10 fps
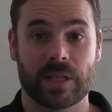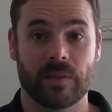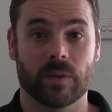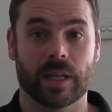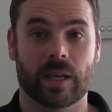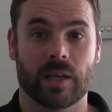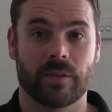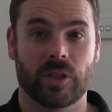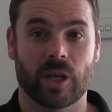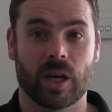if you've got that kind of
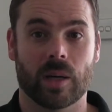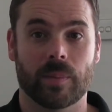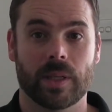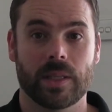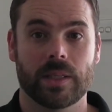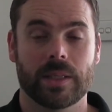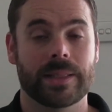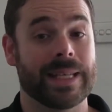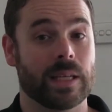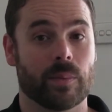sharp,
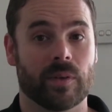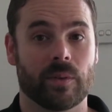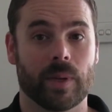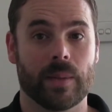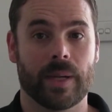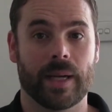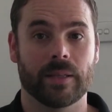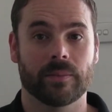take your breath away pain.